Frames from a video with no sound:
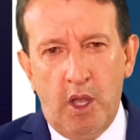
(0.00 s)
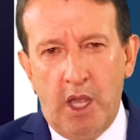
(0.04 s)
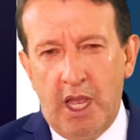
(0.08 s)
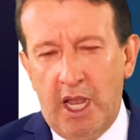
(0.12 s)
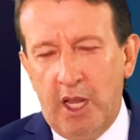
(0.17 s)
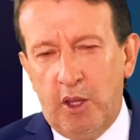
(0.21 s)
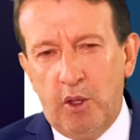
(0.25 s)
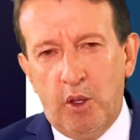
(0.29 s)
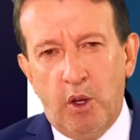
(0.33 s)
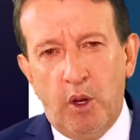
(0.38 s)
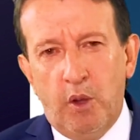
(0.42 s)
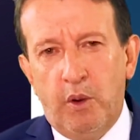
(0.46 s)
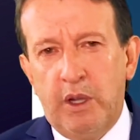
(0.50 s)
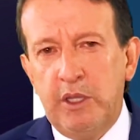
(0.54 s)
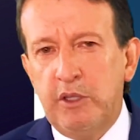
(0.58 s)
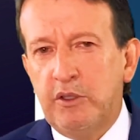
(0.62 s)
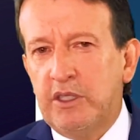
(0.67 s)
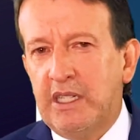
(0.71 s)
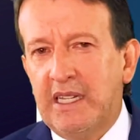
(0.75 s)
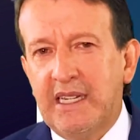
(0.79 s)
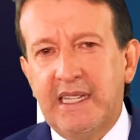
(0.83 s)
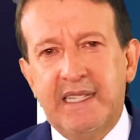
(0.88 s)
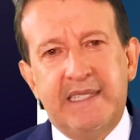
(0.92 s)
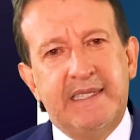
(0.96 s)
I say it is
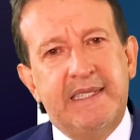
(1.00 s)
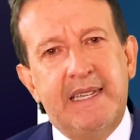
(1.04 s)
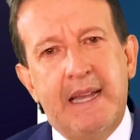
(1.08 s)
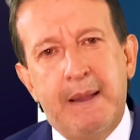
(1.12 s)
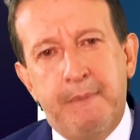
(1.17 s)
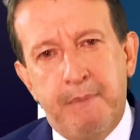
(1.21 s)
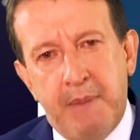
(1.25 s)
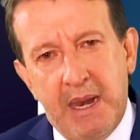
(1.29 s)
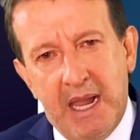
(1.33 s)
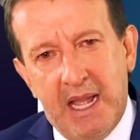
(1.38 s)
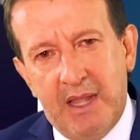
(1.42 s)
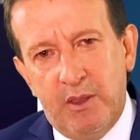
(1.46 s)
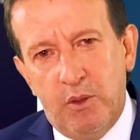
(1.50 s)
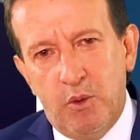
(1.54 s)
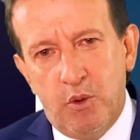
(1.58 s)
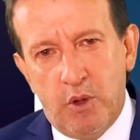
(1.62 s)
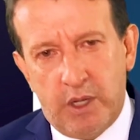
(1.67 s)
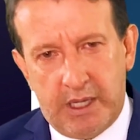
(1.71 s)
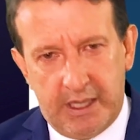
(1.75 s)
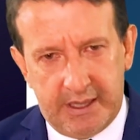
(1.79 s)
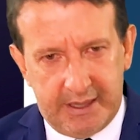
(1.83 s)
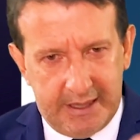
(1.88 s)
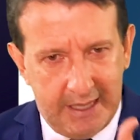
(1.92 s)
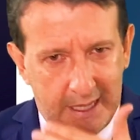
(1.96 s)
flat
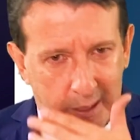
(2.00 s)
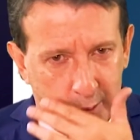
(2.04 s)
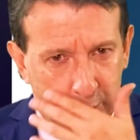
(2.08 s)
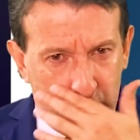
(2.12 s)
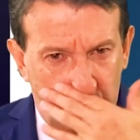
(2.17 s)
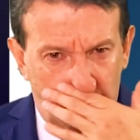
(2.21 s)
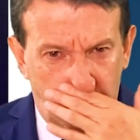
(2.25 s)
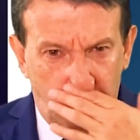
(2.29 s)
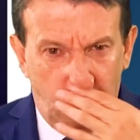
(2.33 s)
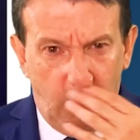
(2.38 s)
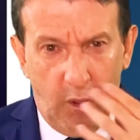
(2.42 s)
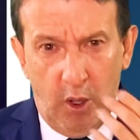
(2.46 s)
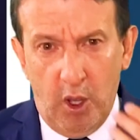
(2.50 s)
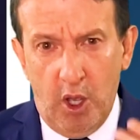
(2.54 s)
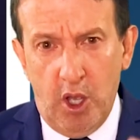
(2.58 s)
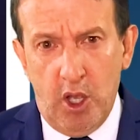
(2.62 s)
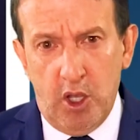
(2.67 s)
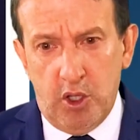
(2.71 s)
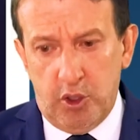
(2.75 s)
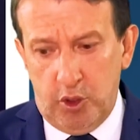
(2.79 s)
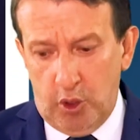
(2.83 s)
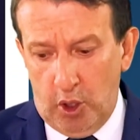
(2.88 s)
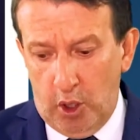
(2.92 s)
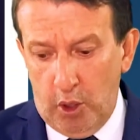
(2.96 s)
because the fluorogram
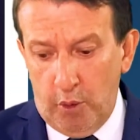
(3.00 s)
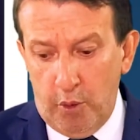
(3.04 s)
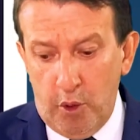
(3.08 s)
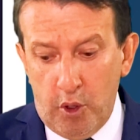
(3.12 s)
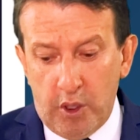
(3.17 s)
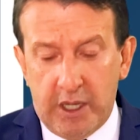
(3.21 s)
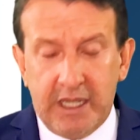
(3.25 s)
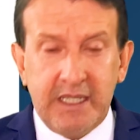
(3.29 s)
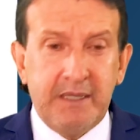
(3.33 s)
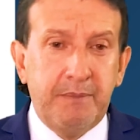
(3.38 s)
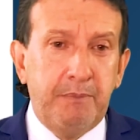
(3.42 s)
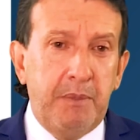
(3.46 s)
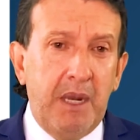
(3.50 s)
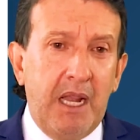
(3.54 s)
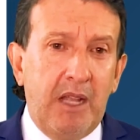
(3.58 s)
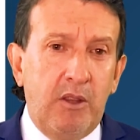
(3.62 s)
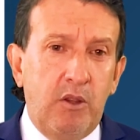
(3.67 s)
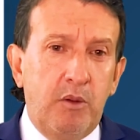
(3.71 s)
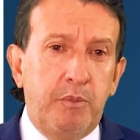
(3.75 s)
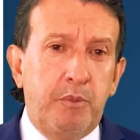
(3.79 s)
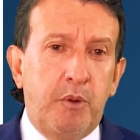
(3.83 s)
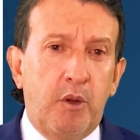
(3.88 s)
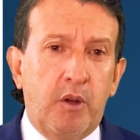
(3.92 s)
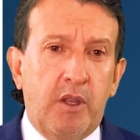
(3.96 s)
here is
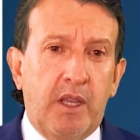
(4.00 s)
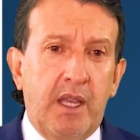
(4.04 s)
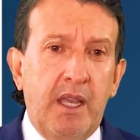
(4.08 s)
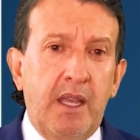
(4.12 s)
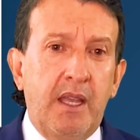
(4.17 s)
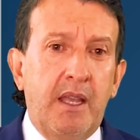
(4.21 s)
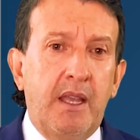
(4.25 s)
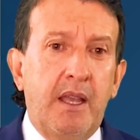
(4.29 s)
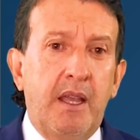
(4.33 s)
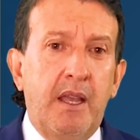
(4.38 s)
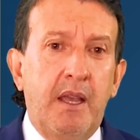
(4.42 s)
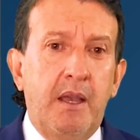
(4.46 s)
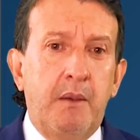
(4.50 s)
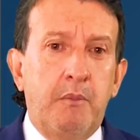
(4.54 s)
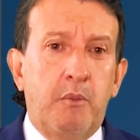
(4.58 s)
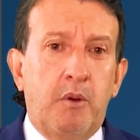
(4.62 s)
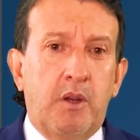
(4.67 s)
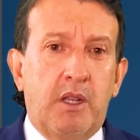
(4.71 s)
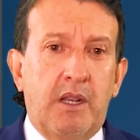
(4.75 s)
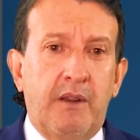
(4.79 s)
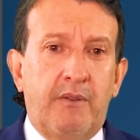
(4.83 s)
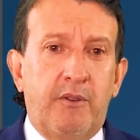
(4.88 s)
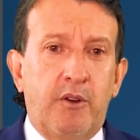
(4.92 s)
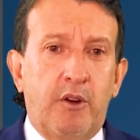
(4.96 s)
giving me a touch
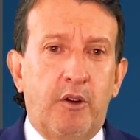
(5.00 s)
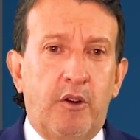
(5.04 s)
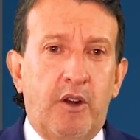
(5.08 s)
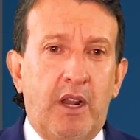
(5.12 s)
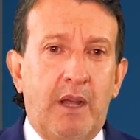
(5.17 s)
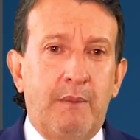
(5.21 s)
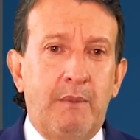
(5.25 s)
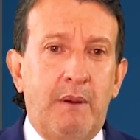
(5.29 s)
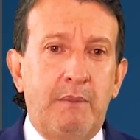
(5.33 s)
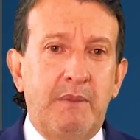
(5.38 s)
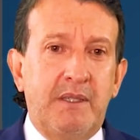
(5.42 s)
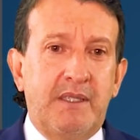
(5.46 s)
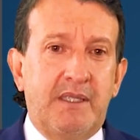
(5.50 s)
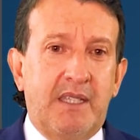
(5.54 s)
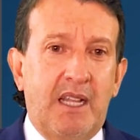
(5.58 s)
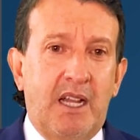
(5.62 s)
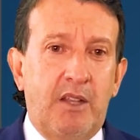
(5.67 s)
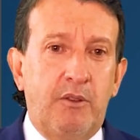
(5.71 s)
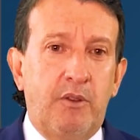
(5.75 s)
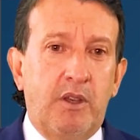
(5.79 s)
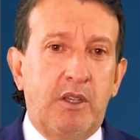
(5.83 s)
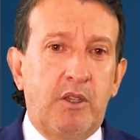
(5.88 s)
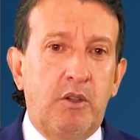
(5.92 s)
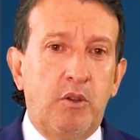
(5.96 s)
and shows me the
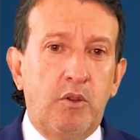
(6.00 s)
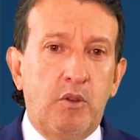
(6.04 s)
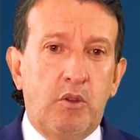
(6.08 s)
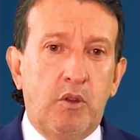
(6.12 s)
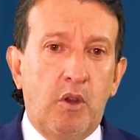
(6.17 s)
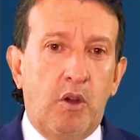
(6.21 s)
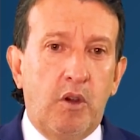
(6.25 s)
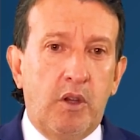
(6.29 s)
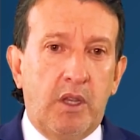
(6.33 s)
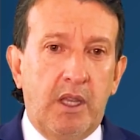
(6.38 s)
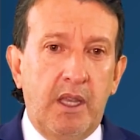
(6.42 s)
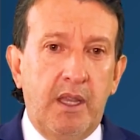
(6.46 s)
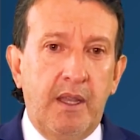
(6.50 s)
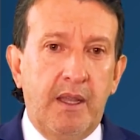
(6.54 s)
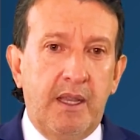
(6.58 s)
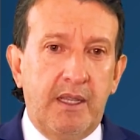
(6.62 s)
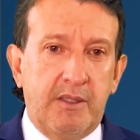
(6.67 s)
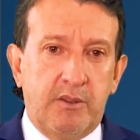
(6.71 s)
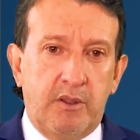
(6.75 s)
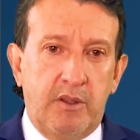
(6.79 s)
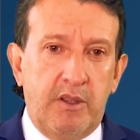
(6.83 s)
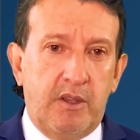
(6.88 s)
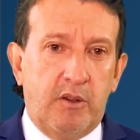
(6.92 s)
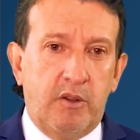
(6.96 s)
central accumulation,
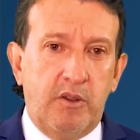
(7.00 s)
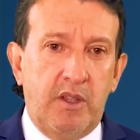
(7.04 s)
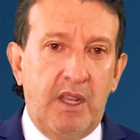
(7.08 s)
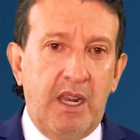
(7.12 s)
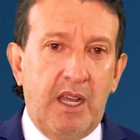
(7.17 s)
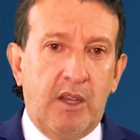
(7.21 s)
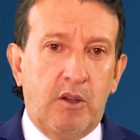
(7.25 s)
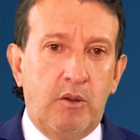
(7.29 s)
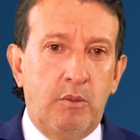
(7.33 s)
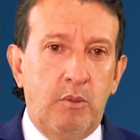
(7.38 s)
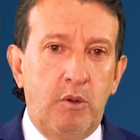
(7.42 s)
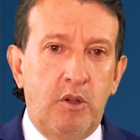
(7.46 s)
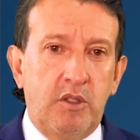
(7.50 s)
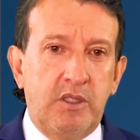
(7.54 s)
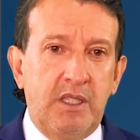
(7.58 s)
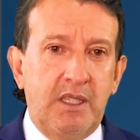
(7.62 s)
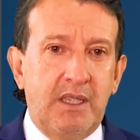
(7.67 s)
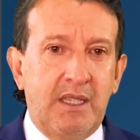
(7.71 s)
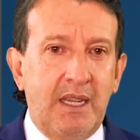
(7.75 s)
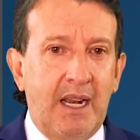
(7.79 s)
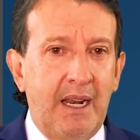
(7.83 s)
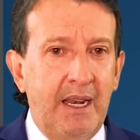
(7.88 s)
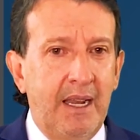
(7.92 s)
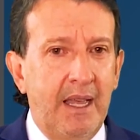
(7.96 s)
but that lens
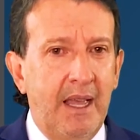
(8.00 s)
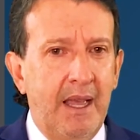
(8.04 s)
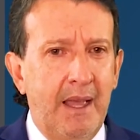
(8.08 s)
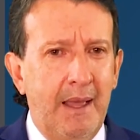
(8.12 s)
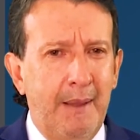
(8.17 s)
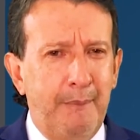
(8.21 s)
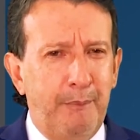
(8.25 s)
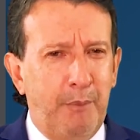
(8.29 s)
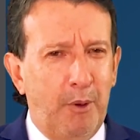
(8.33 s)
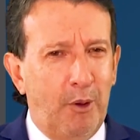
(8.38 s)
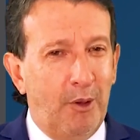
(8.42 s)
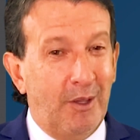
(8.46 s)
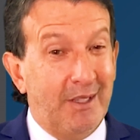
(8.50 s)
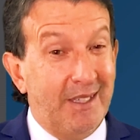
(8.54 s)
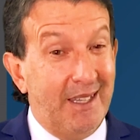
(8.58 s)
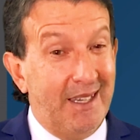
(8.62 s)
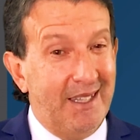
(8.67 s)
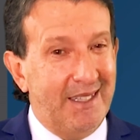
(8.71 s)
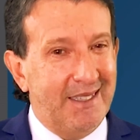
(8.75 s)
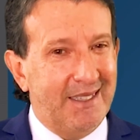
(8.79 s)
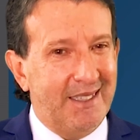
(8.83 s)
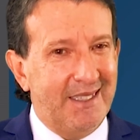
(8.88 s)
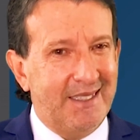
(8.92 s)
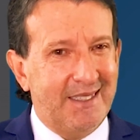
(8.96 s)
is falling
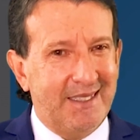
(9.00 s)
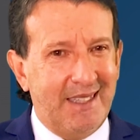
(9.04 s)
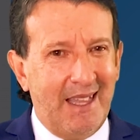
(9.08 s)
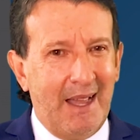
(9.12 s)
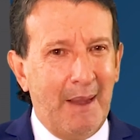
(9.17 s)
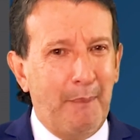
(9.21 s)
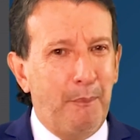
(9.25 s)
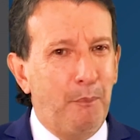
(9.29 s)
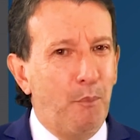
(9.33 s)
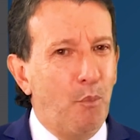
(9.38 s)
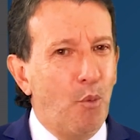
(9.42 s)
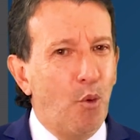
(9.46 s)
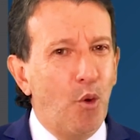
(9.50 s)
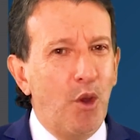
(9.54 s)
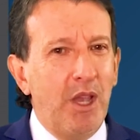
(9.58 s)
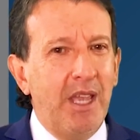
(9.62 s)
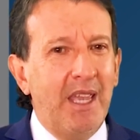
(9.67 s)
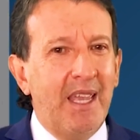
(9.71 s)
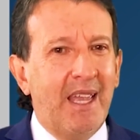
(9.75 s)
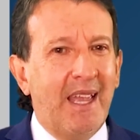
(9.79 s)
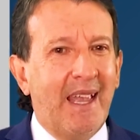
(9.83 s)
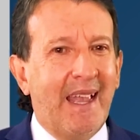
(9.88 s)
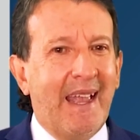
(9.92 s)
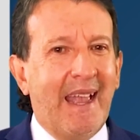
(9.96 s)
slightly on the
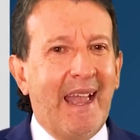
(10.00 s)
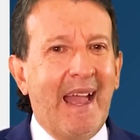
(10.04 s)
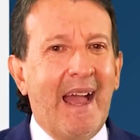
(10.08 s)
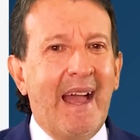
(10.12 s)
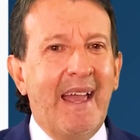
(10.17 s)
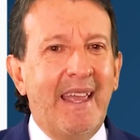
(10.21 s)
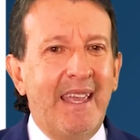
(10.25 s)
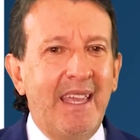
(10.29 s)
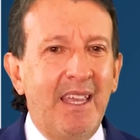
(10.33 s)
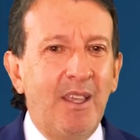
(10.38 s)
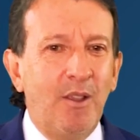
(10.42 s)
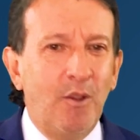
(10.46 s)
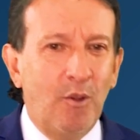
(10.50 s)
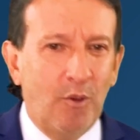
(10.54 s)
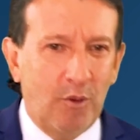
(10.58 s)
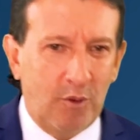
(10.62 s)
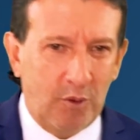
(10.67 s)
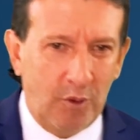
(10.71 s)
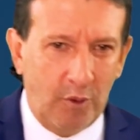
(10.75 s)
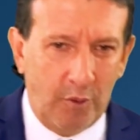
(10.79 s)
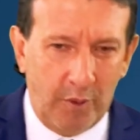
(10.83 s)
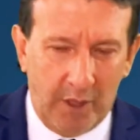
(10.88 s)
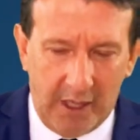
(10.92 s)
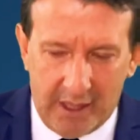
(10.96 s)
cornea. So the
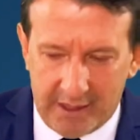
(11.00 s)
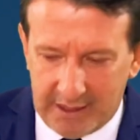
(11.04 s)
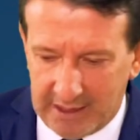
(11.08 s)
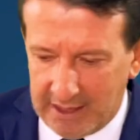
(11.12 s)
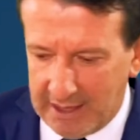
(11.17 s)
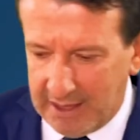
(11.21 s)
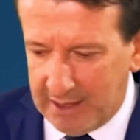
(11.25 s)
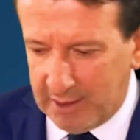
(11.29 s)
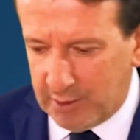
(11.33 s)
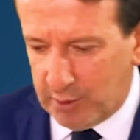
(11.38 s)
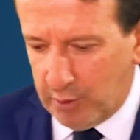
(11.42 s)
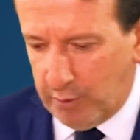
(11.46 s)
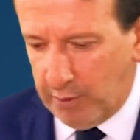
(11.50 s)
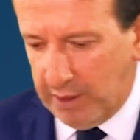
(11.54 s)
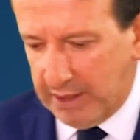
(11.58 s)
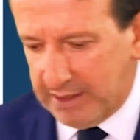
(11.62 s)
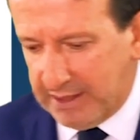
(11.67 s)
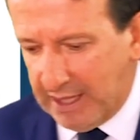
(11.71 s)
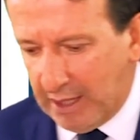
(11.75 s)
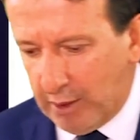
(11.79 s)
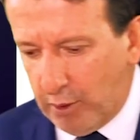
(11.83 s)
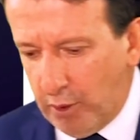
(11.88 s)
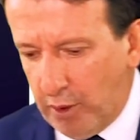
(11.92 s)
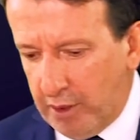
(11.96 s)
question we ask
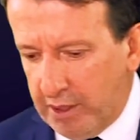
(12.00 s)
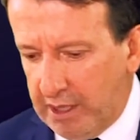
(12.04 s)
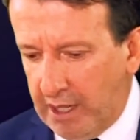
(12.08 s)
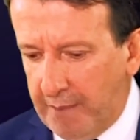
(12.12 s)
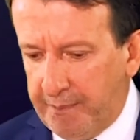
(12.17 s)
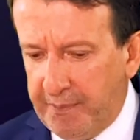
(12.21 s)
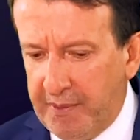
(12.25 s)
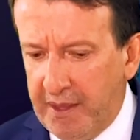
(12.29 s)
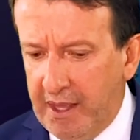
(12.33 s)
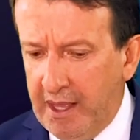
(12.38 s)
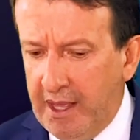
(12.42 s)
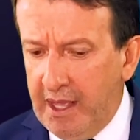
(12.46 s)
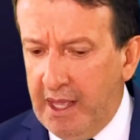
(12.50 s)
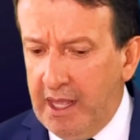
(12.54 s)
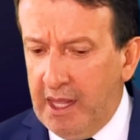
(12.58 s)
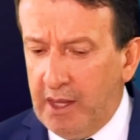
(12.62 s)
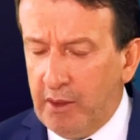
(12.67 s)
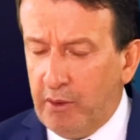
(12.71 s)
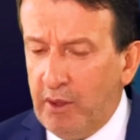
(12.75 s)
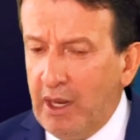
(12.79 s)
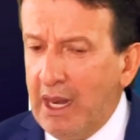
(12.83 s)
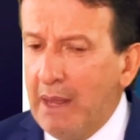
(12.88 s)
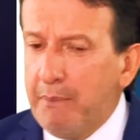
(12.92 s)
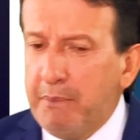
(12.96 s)
is, what would be the
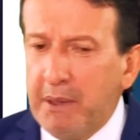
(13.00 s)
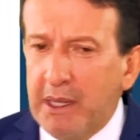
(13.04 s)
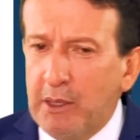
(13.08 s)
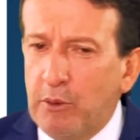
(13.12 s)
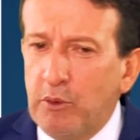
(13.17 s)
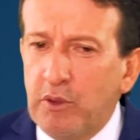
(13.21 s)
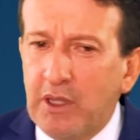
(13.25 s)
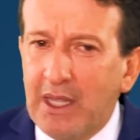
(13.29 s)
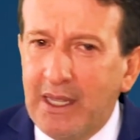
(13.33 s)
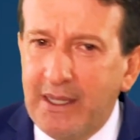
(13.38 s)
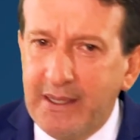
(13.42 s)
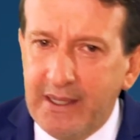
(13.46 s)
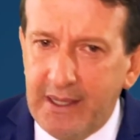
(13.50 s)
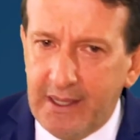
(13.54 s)
cause for which